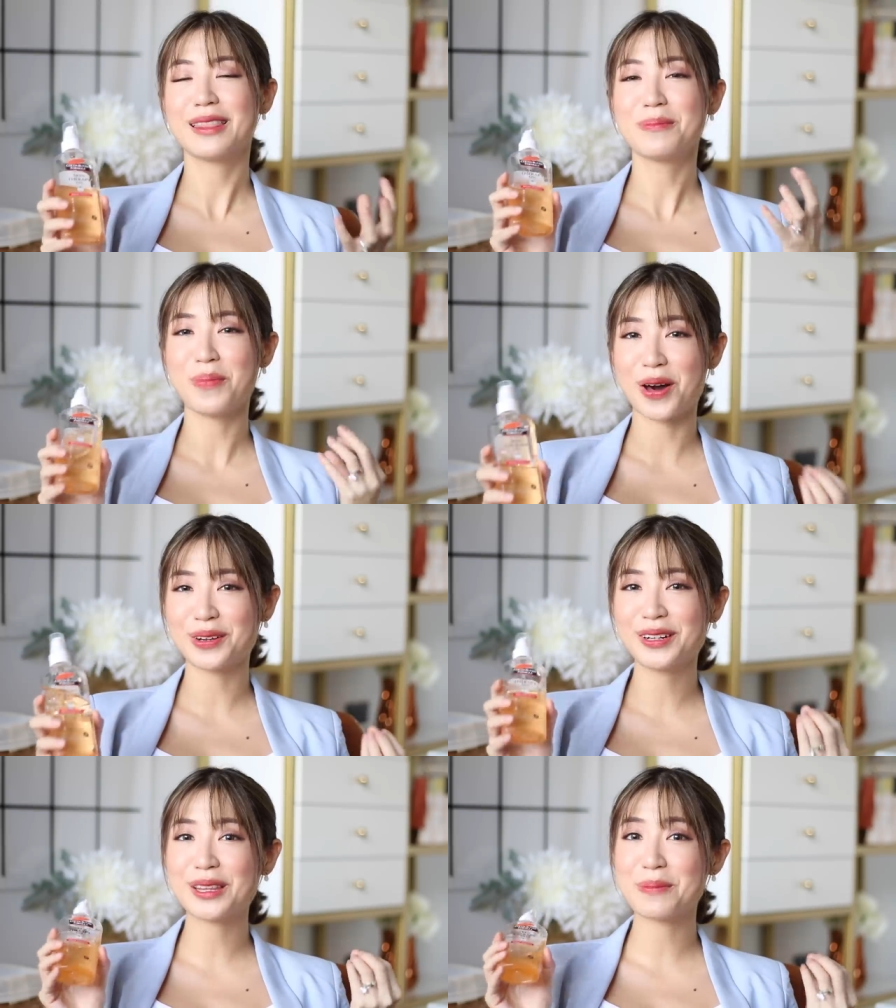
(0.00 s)
The
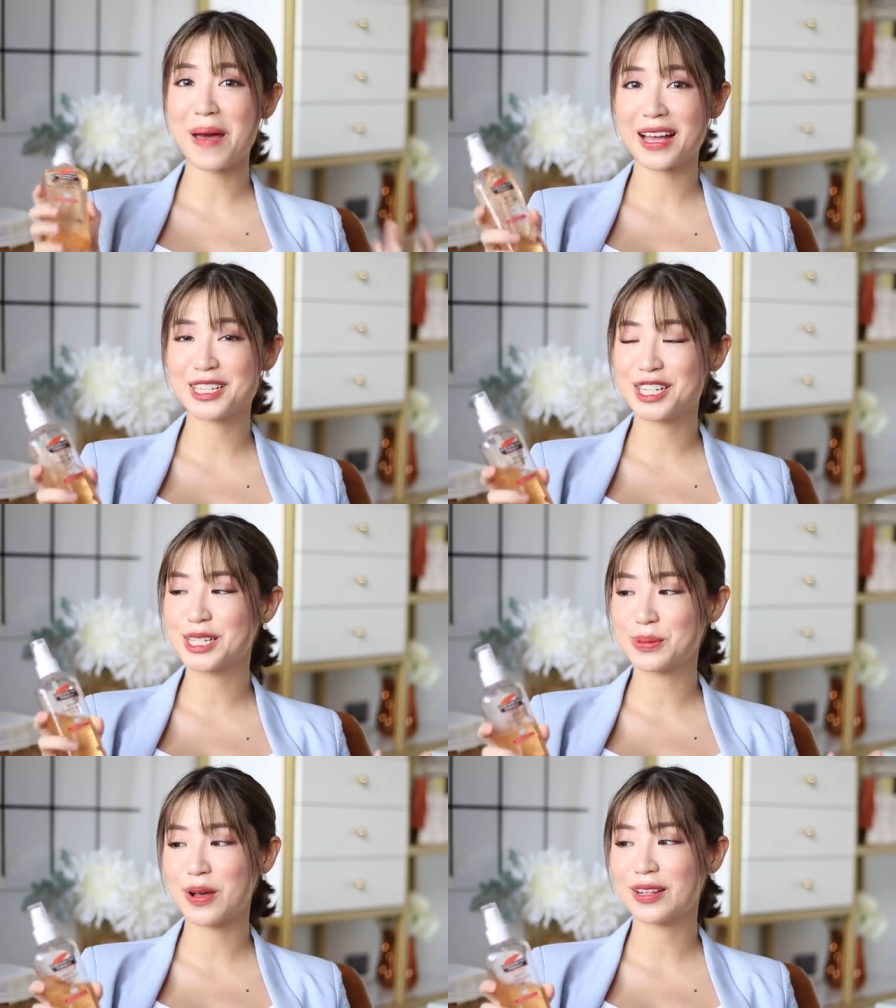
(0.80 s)
bottle and the
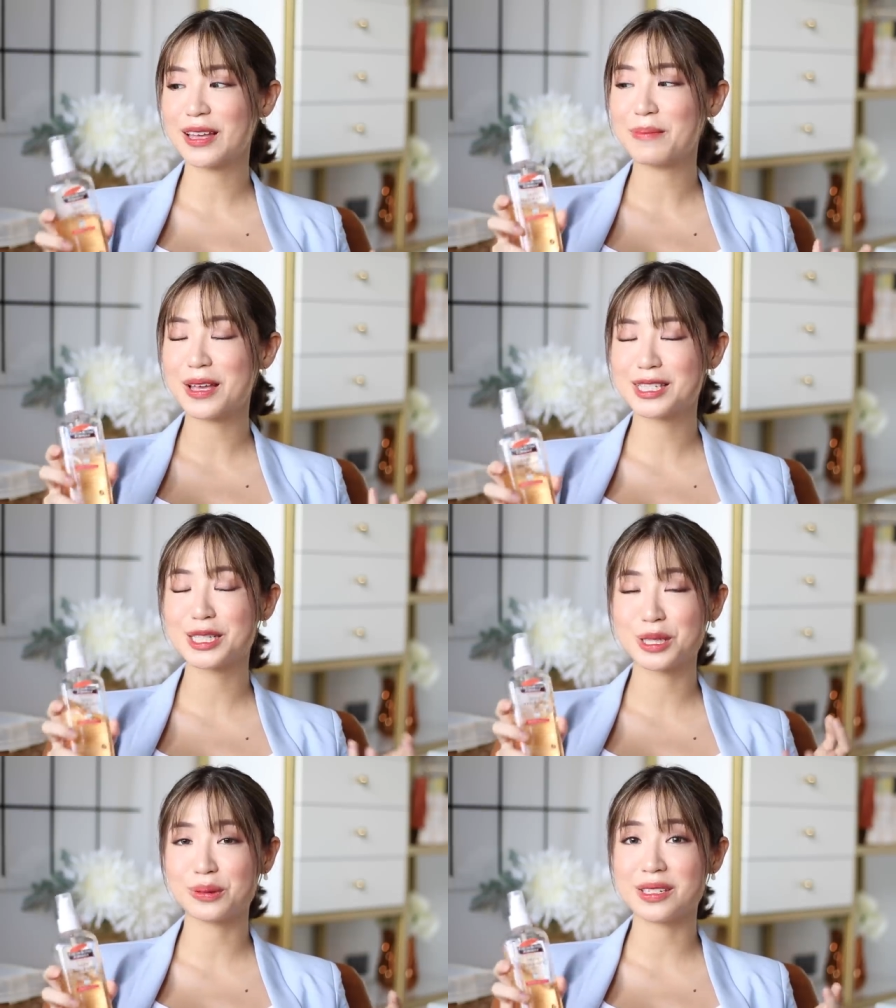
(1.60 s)
packaging as well makes
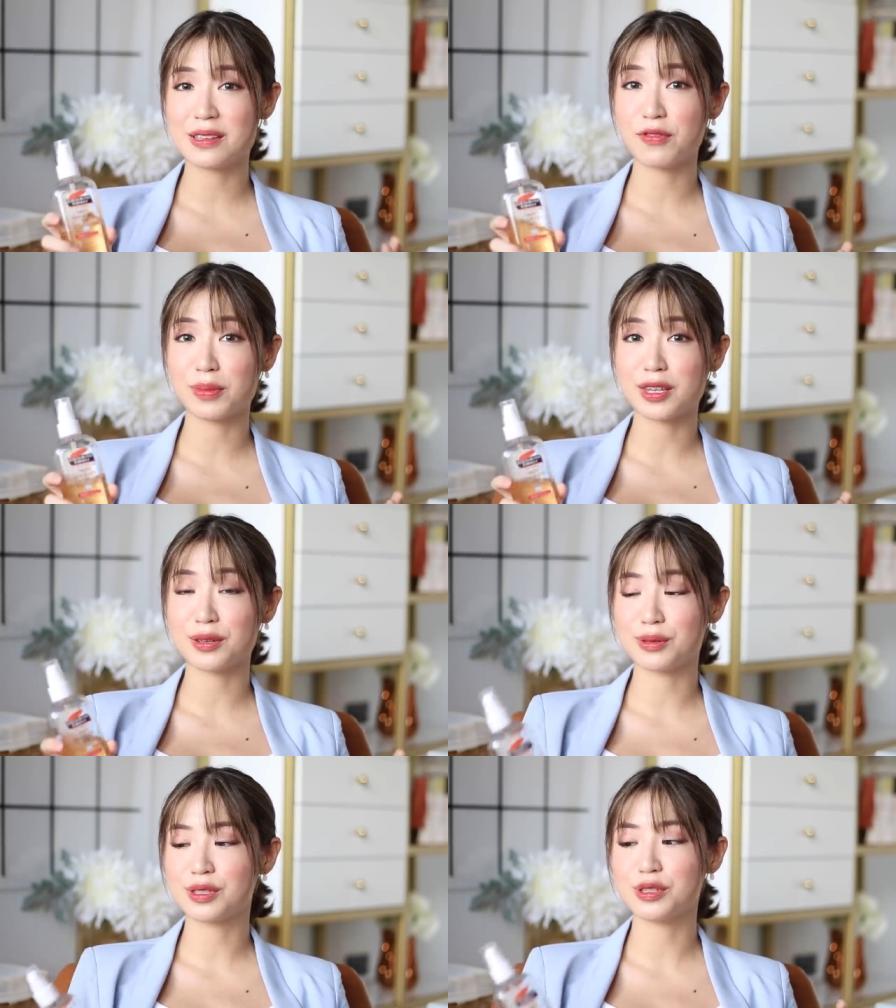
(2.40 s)
it so easy for me
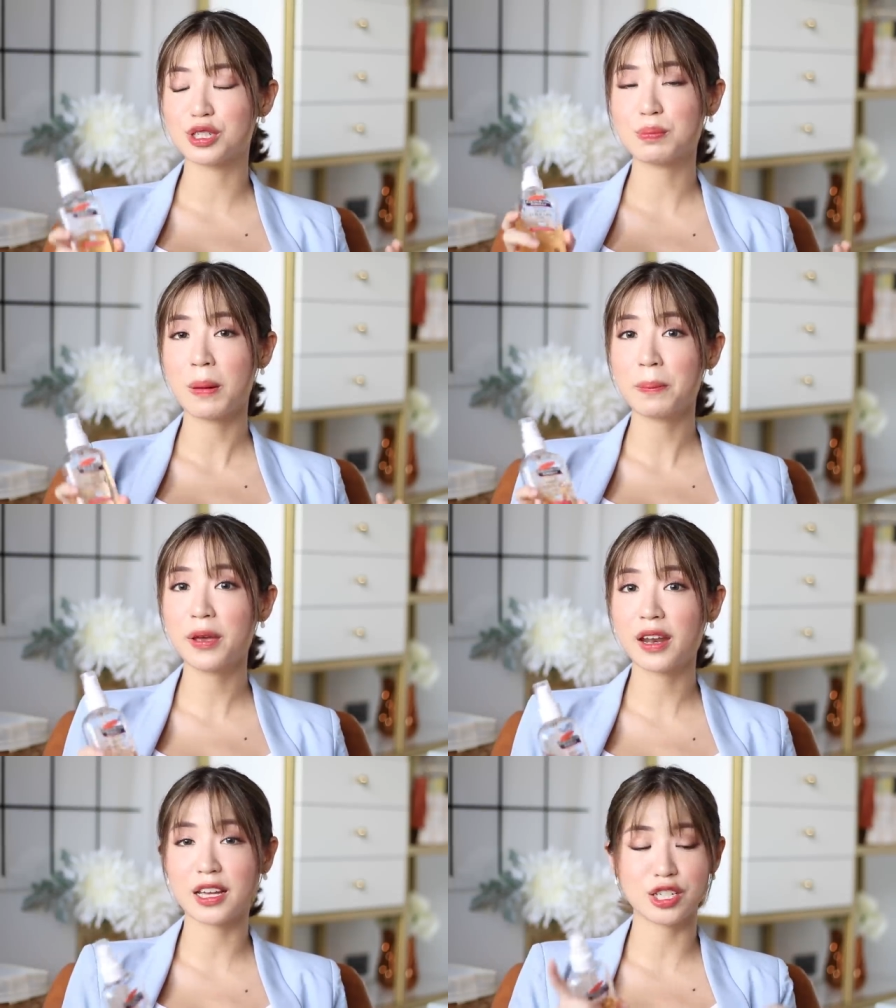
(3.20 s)
to use. You just pump
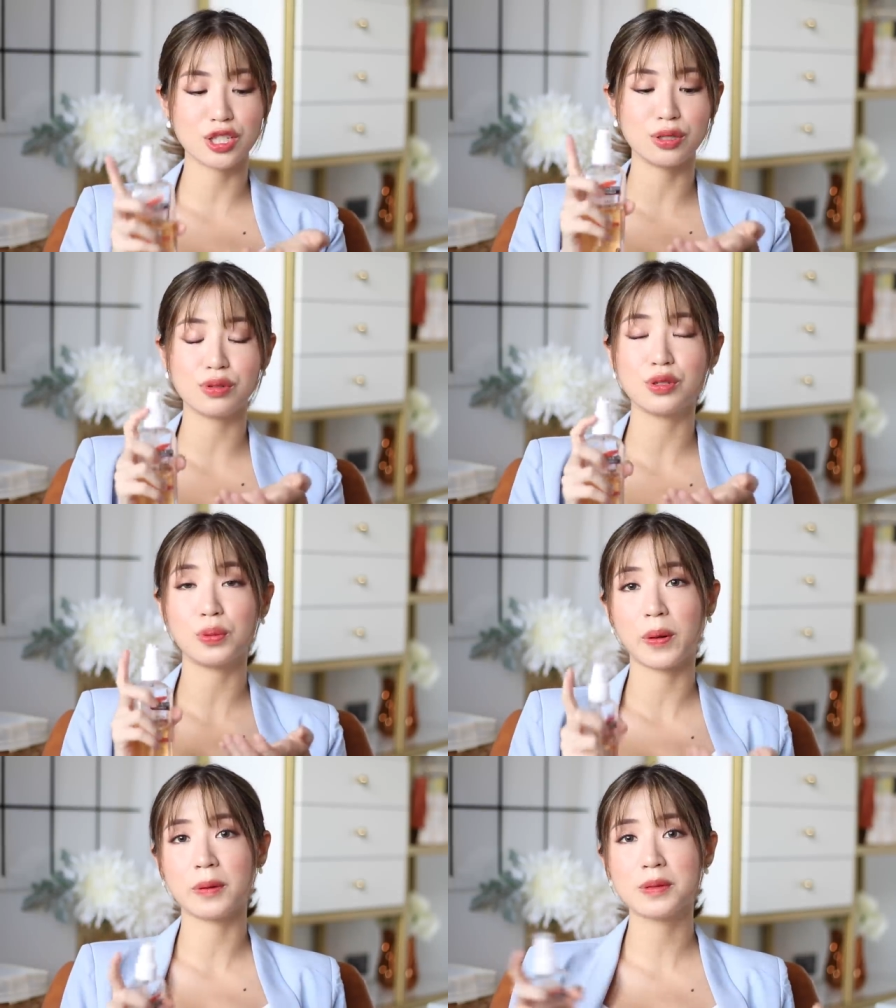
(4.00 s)
it, I just use
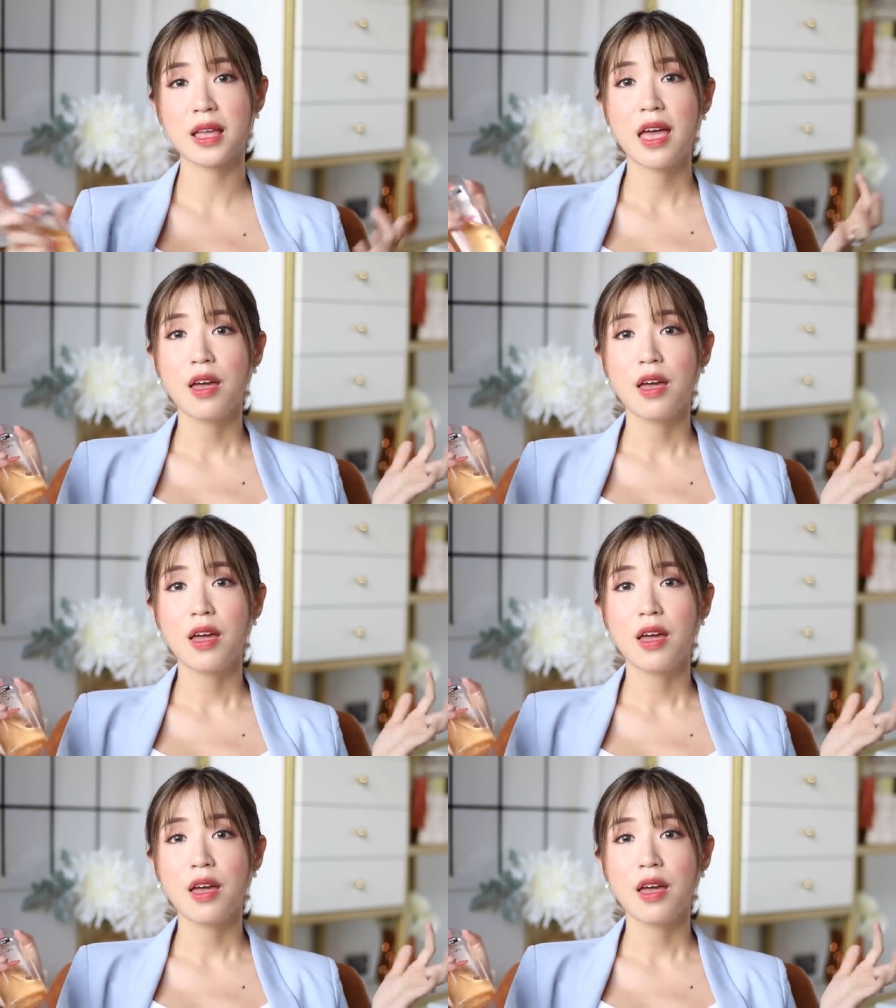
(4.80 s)
two pumps,